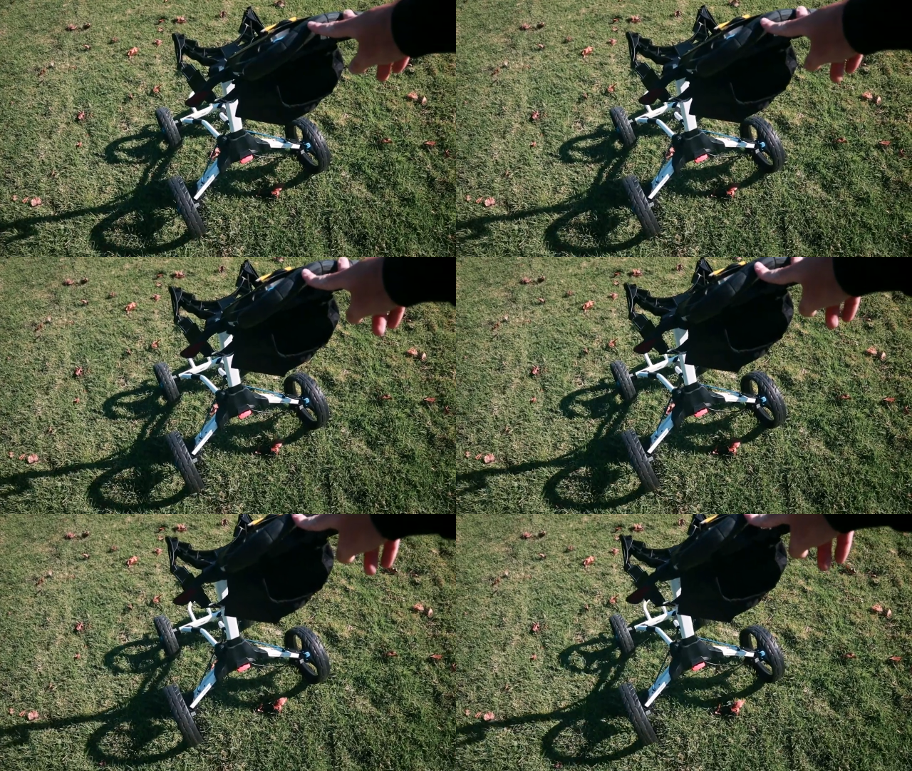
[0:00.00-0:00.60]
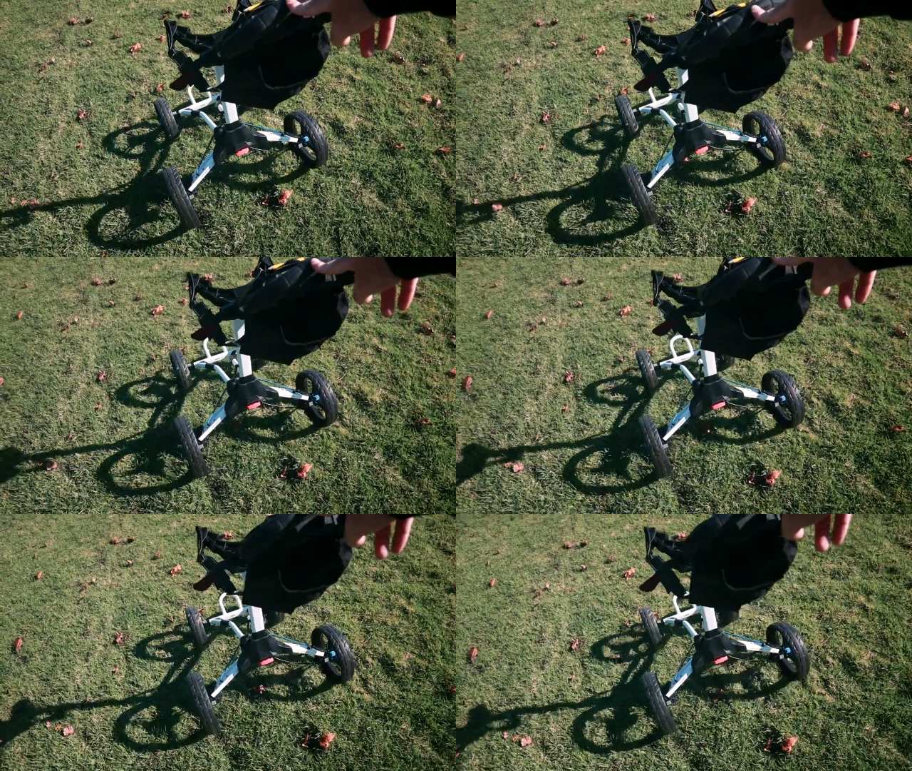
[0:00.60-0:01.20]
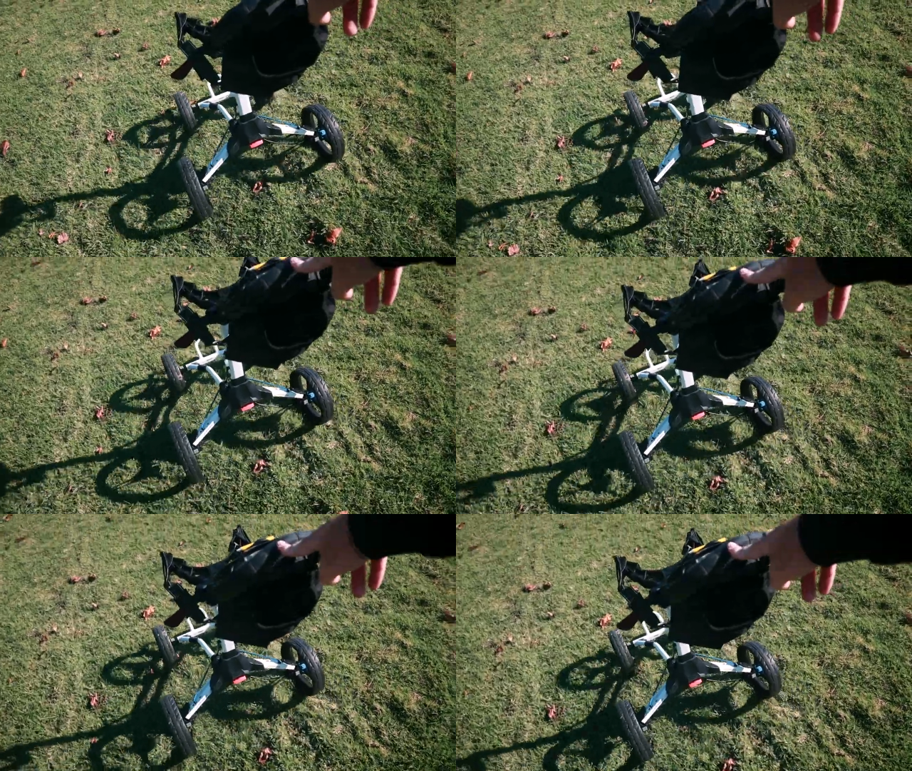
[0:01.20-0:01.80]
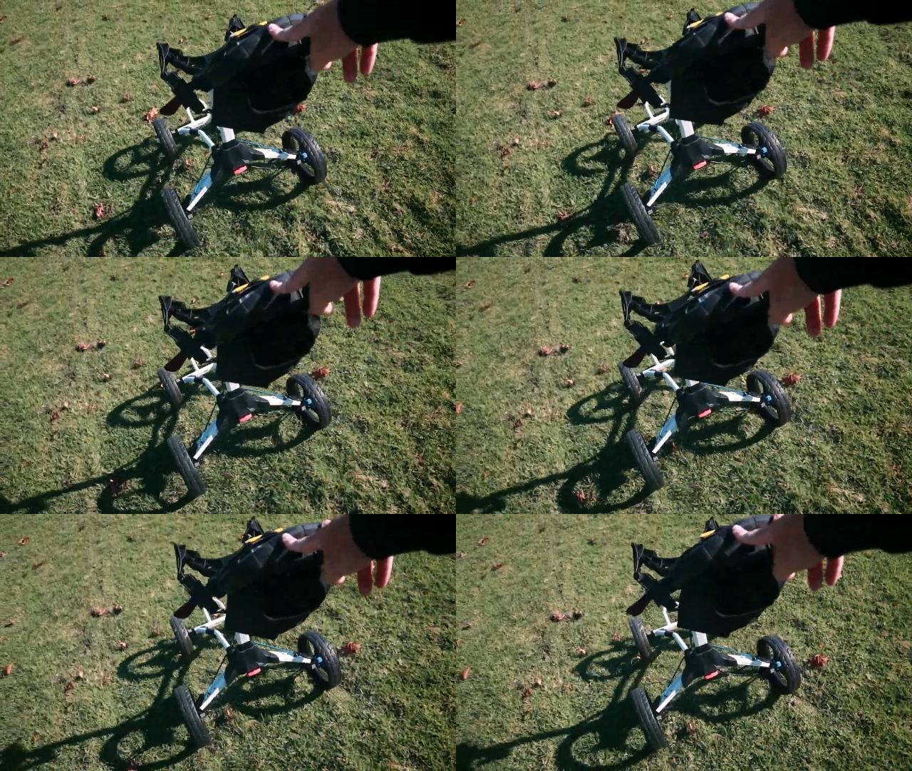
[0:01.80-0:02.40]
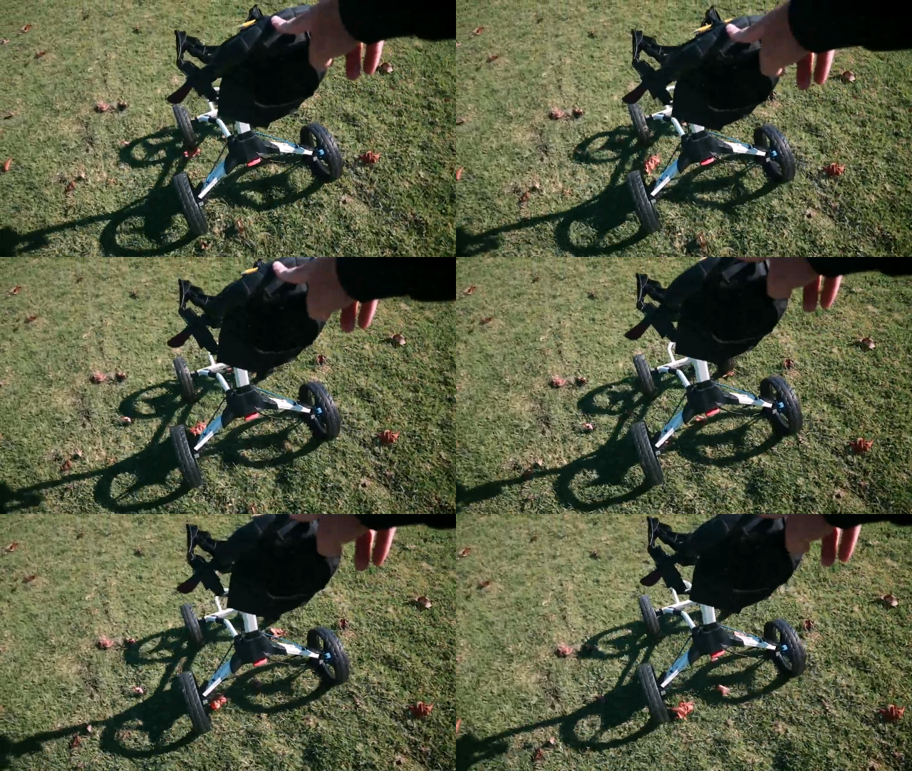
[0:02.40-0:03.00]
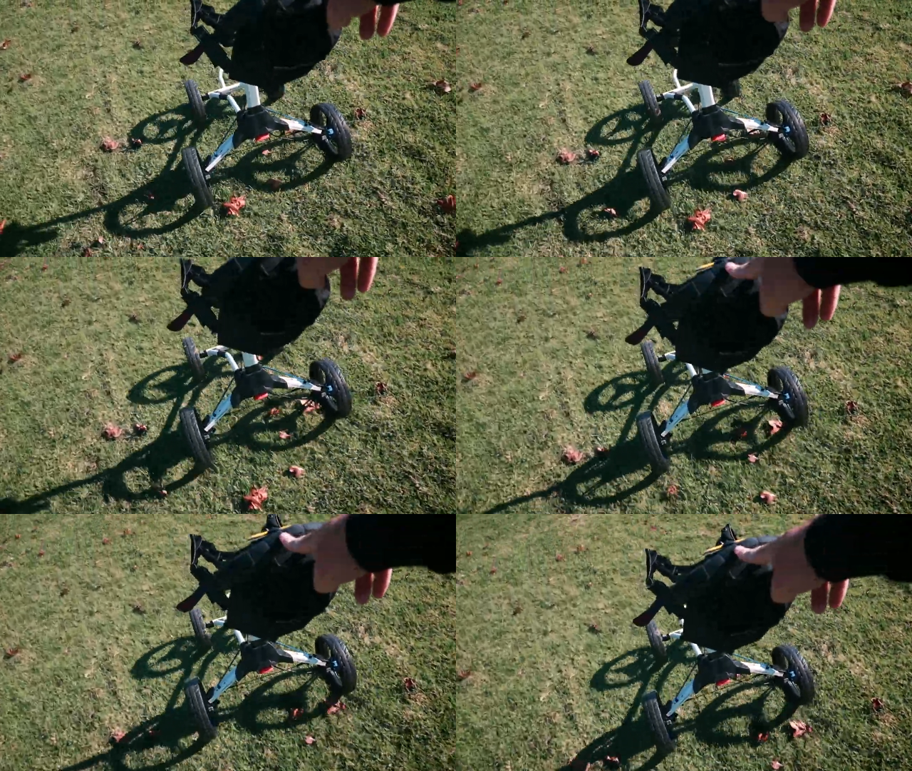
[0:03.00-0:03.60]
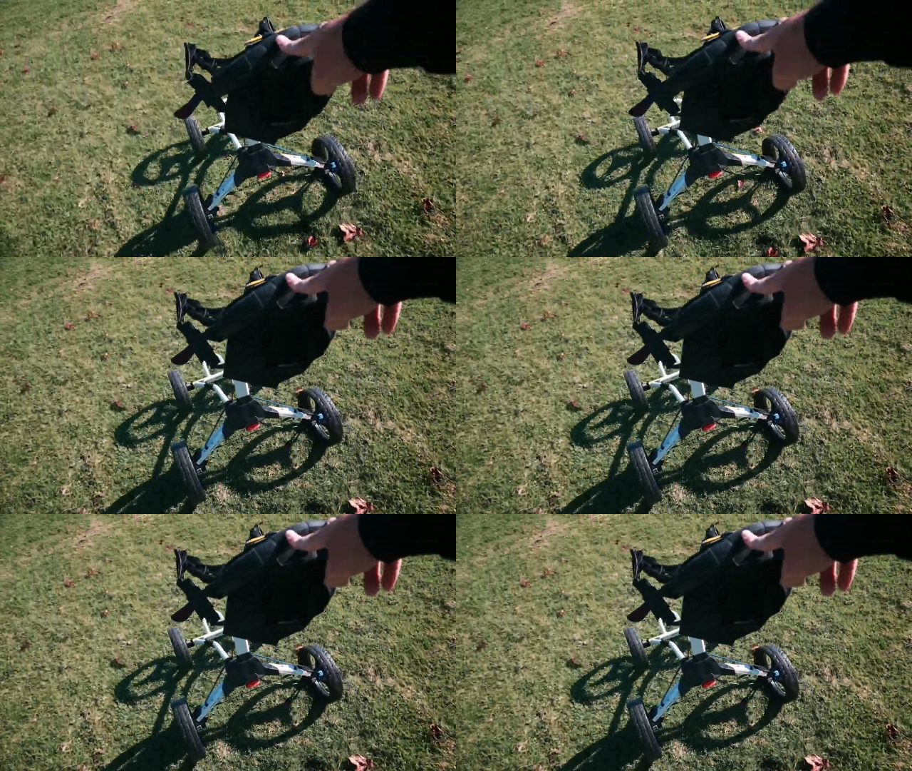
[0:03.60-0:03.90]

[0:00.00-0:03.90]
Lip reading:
(no speaker visible)